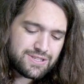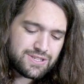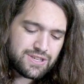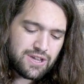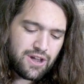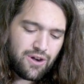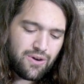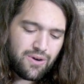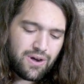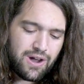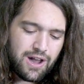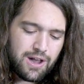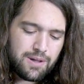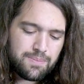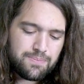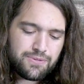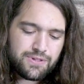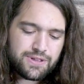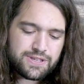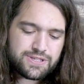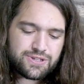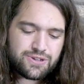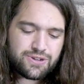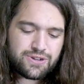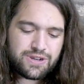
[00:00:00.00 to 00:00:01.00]
So, uh,
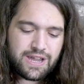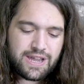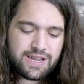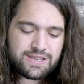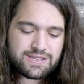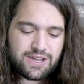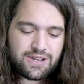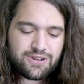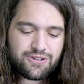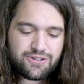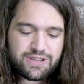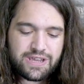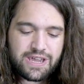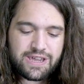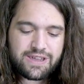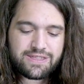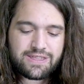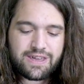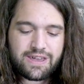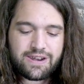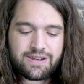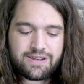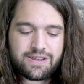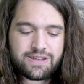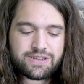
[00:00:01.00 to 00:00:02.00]
Blizzard has undertaken
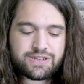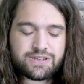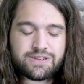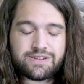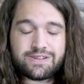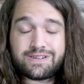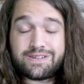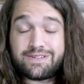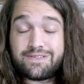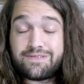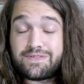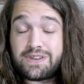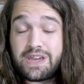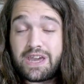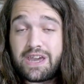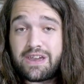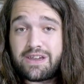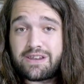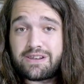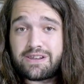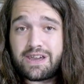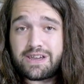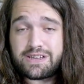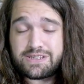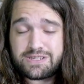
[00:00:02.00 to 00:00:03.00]
that initiative
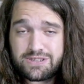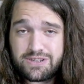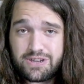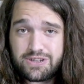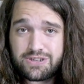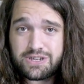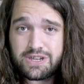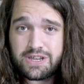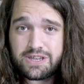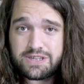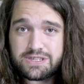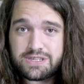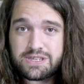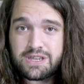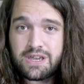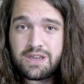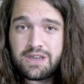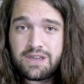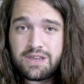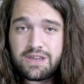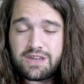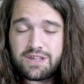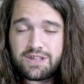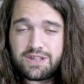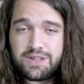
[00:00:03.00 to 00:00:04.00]
and, as such, has
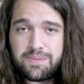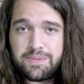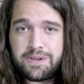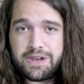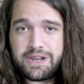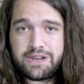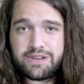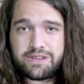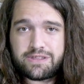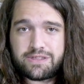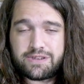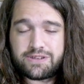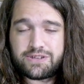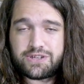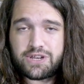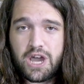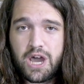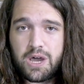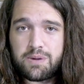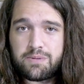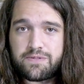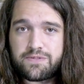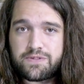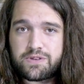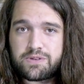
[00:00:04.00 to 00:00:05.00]
eliminated the
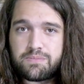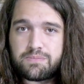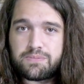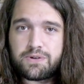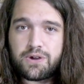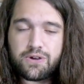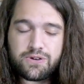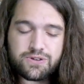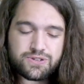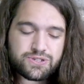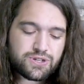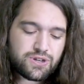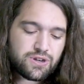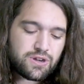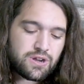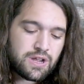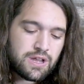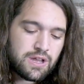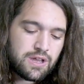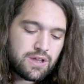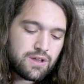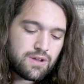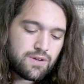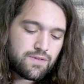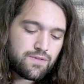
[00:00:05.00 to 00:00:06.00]
job of composer
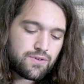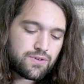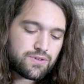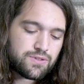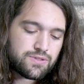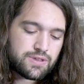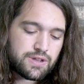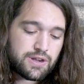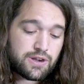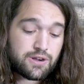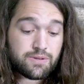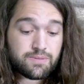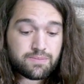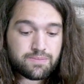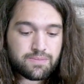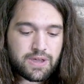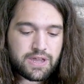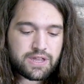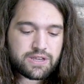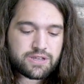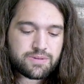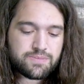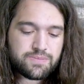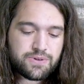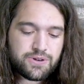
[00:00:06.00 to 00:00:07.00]
for their
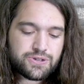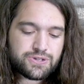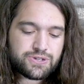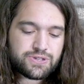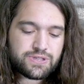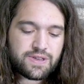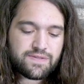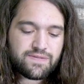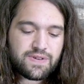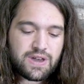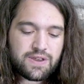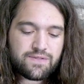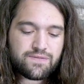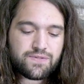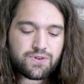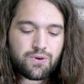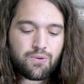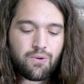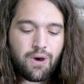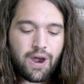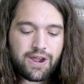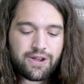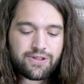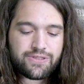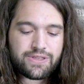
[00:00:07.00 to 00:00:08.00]
main composer they've had for a
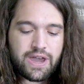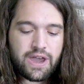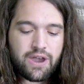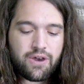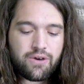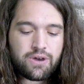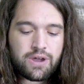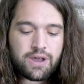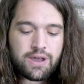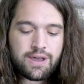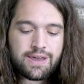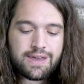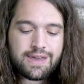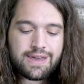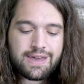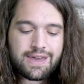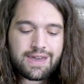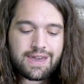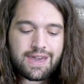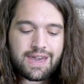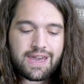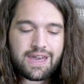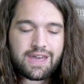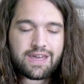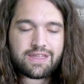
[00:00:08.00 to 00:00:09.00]
while now,
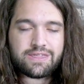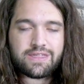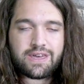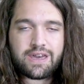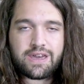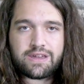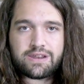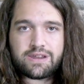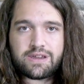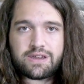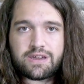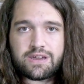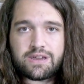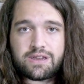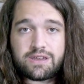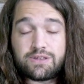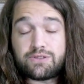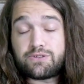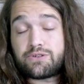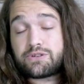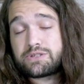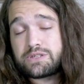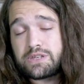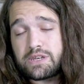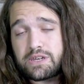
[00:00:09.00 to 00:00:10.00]
and that uh, it
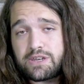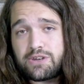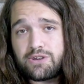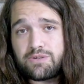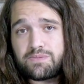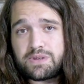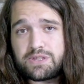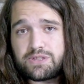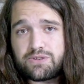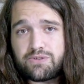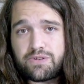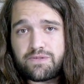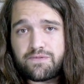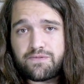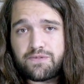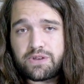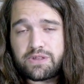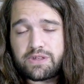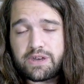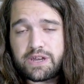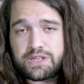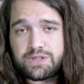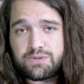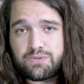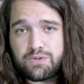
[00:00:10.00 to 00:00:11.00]
looks like he'll be doing
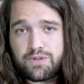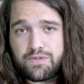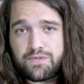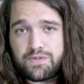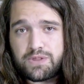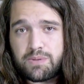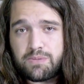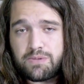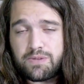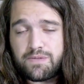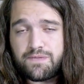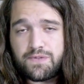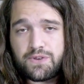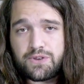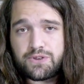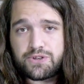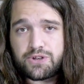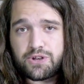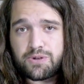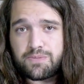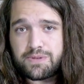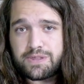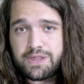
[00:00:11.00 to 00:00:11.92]
freelance work for them in the future.